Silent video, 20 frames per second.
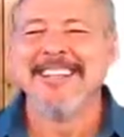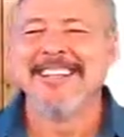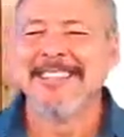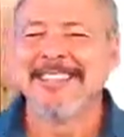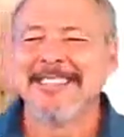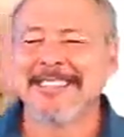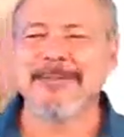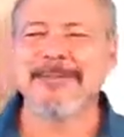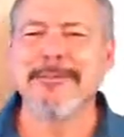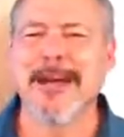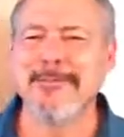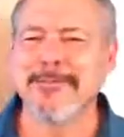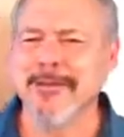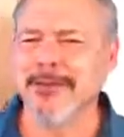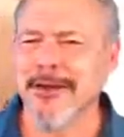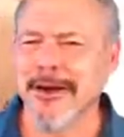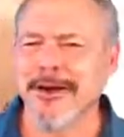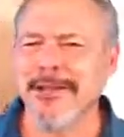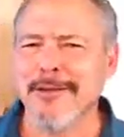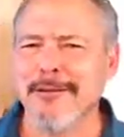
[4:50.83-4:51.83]
Sometimes
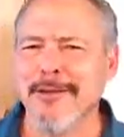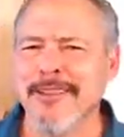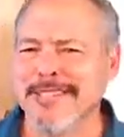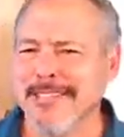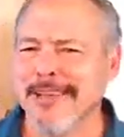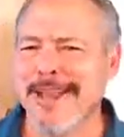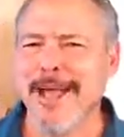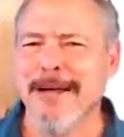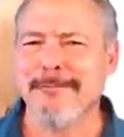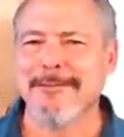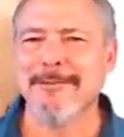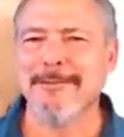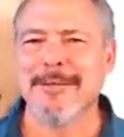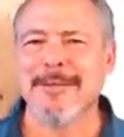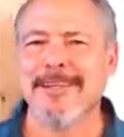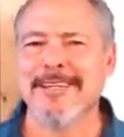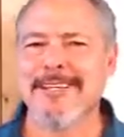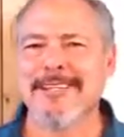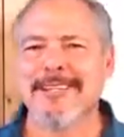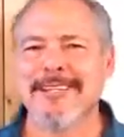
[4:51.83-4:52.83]
there's arguments that happen
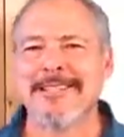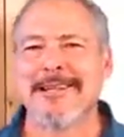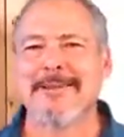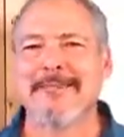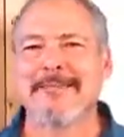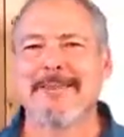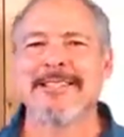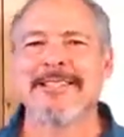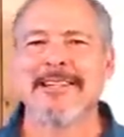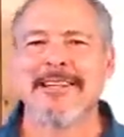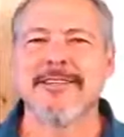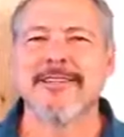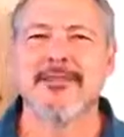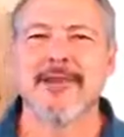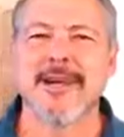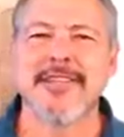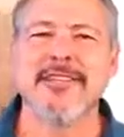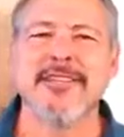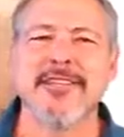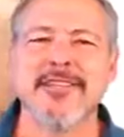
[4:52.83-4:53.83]
because my son
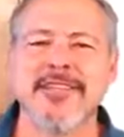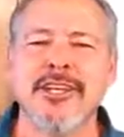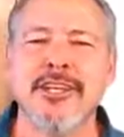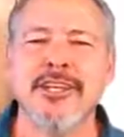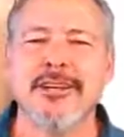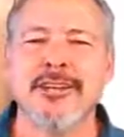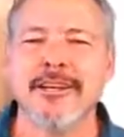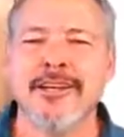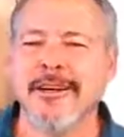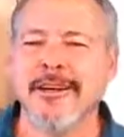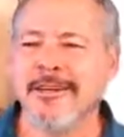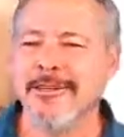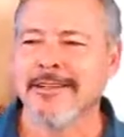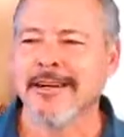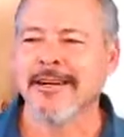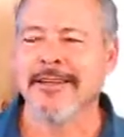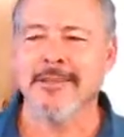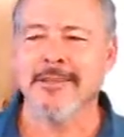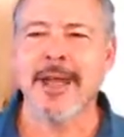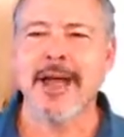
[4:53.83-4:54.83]
tries to cheat on
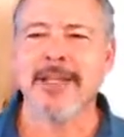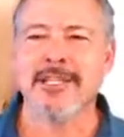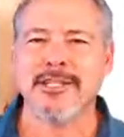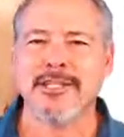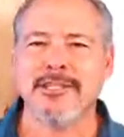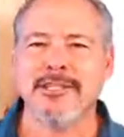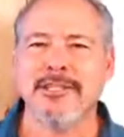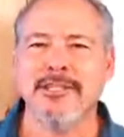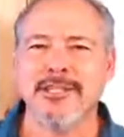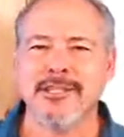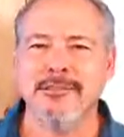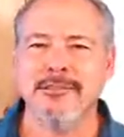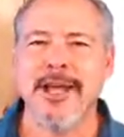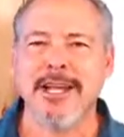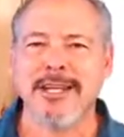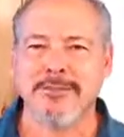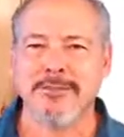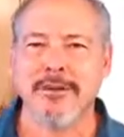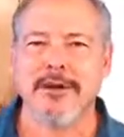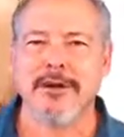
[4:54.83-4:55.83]

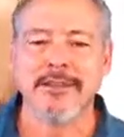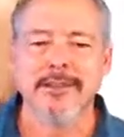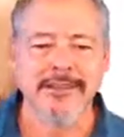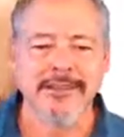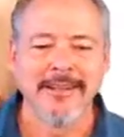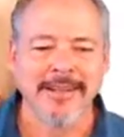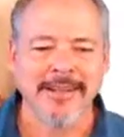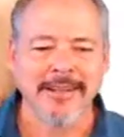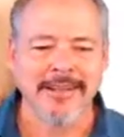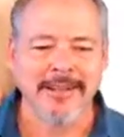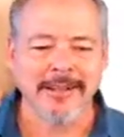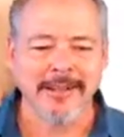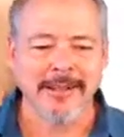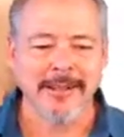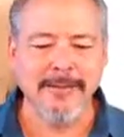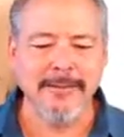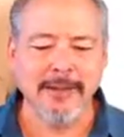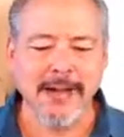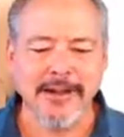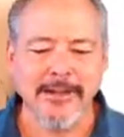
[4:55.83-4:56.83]
smash ball and
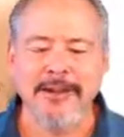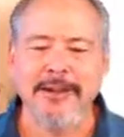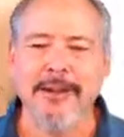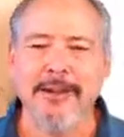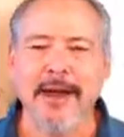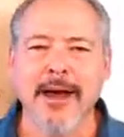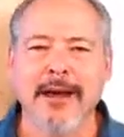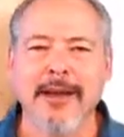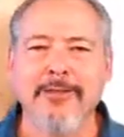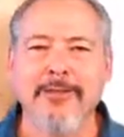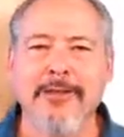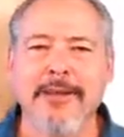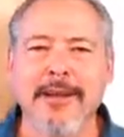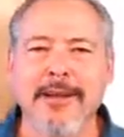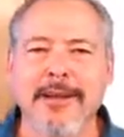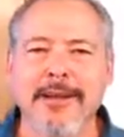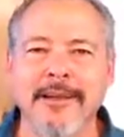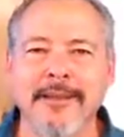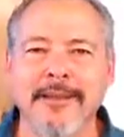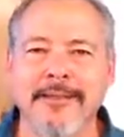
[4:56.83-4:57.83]
claim that I could have got it when
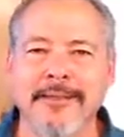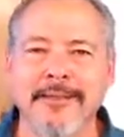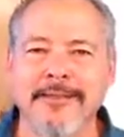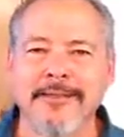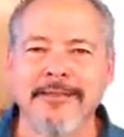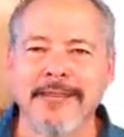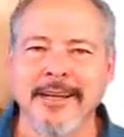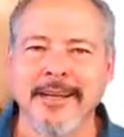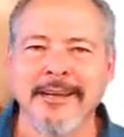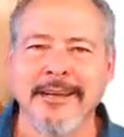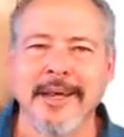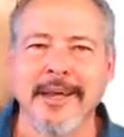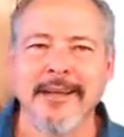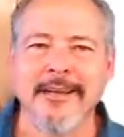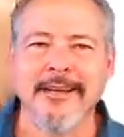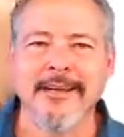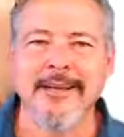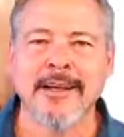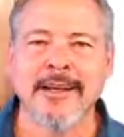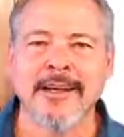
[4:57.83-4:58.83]
not
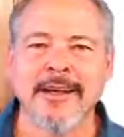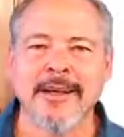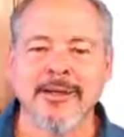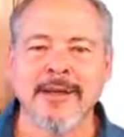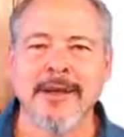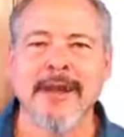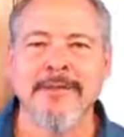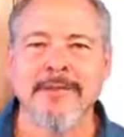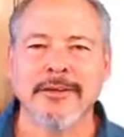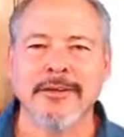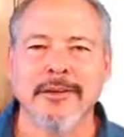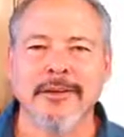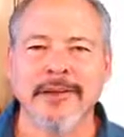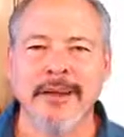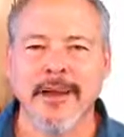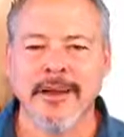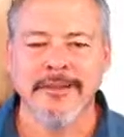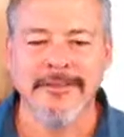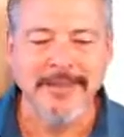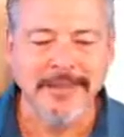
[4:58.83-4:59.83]
a giraffe couldn't have
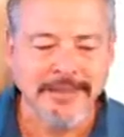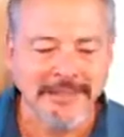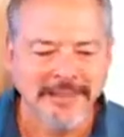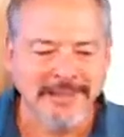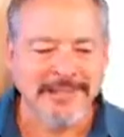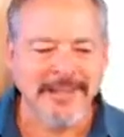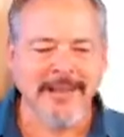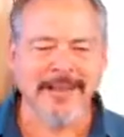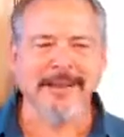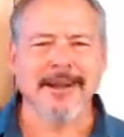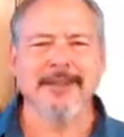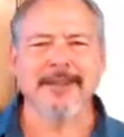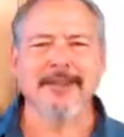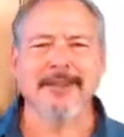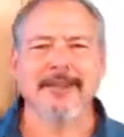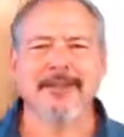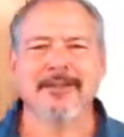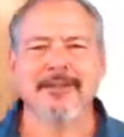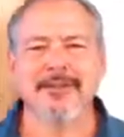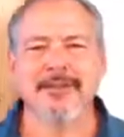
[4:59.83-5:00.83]
got it. I'm not
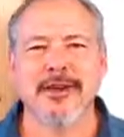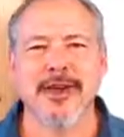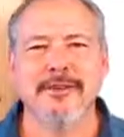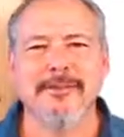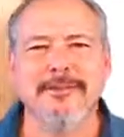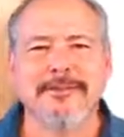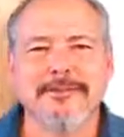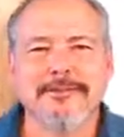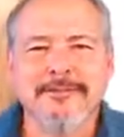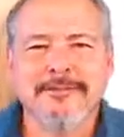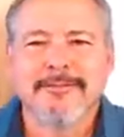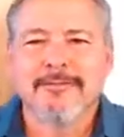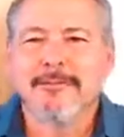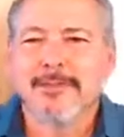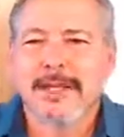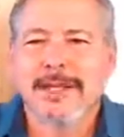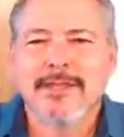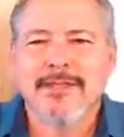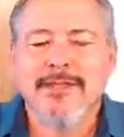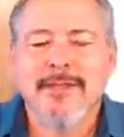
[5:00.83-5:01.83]
sure if a giraffe
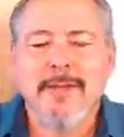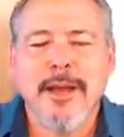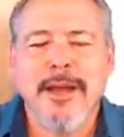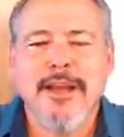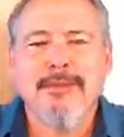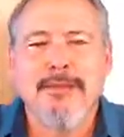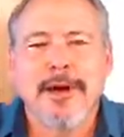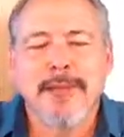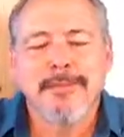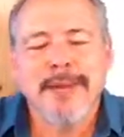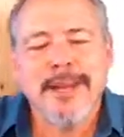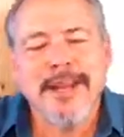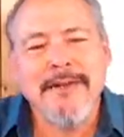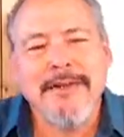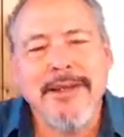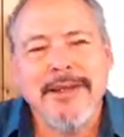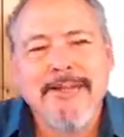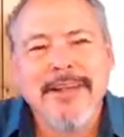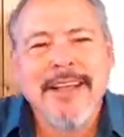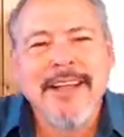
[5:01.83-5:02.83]
plays smash ball, but anyway,